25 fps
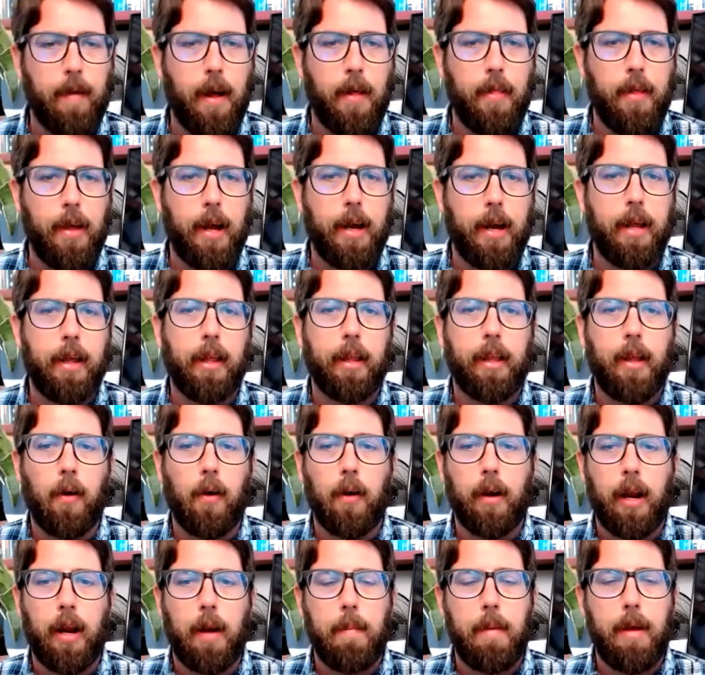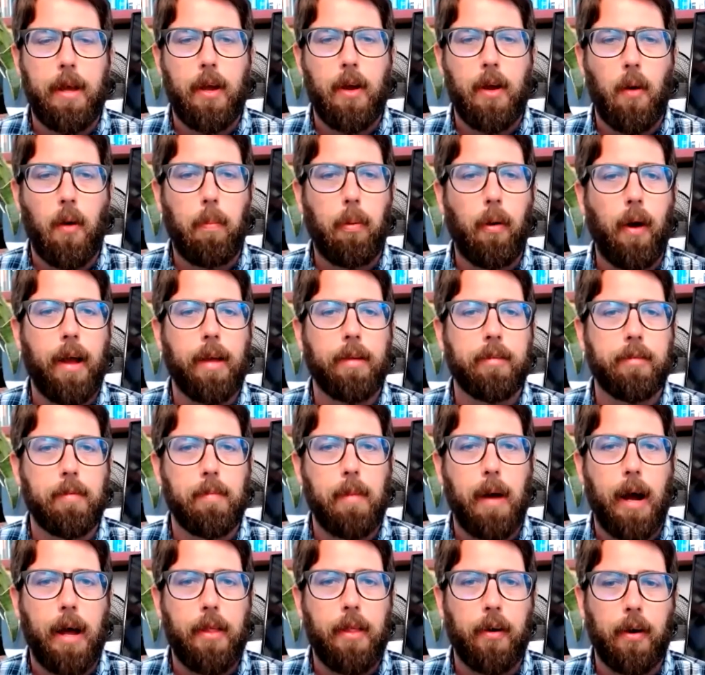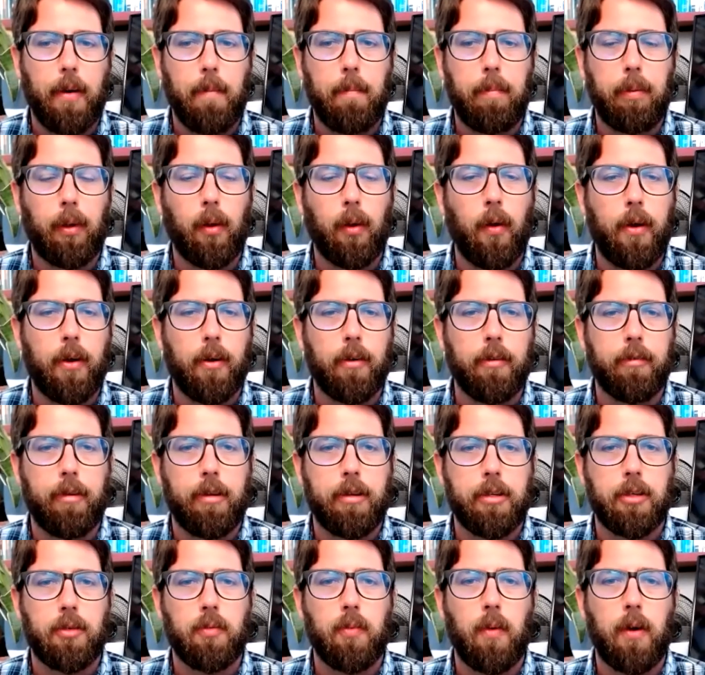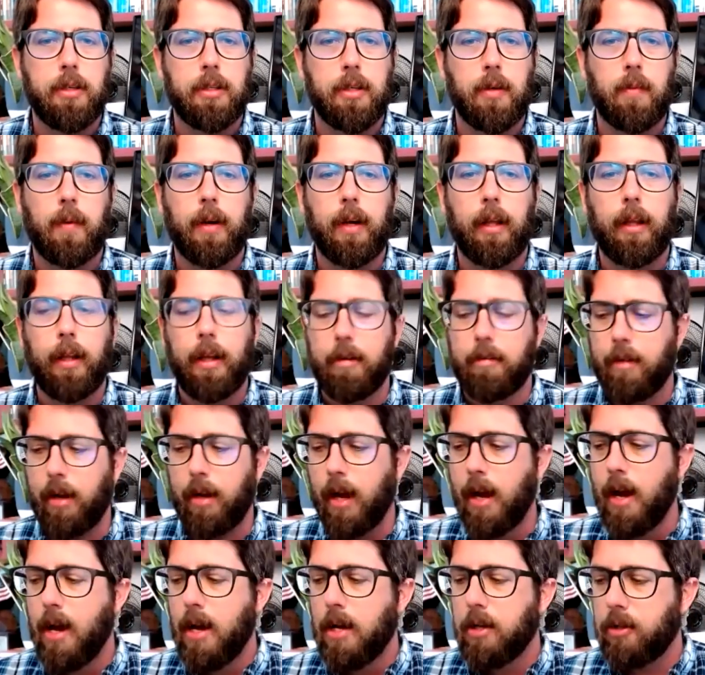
The idea that they were going to be oppressed by their employers, it just wasn't realistic.